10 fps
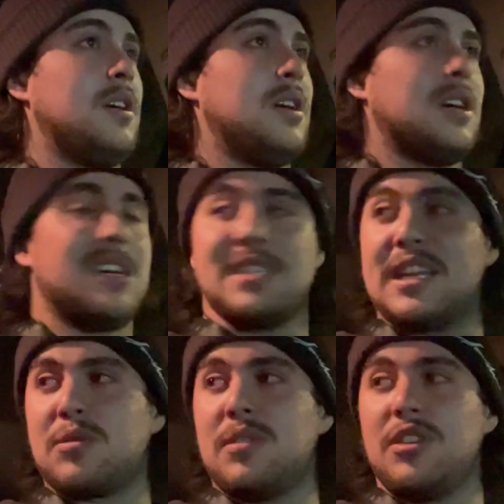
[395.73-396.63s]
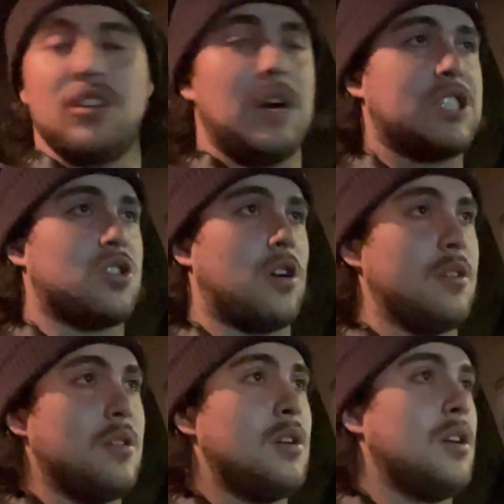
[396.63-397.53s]
because that's when I start
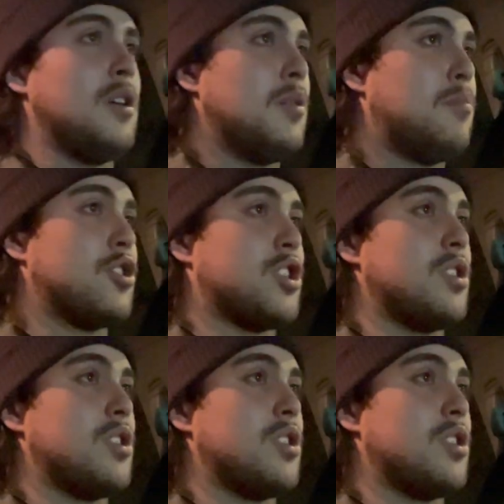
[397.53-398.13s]
pushing